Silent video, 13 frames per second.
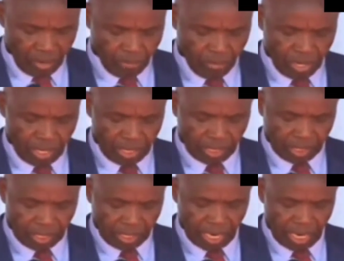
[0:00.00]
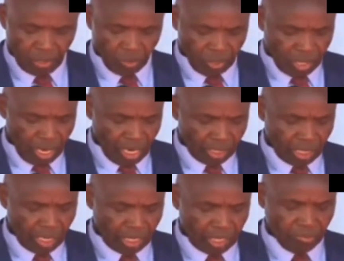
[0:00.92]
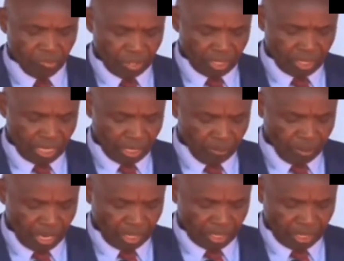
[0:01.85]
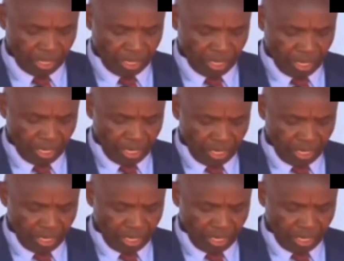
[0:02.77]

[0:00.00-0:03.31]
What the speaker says: means the country has achieved gender parity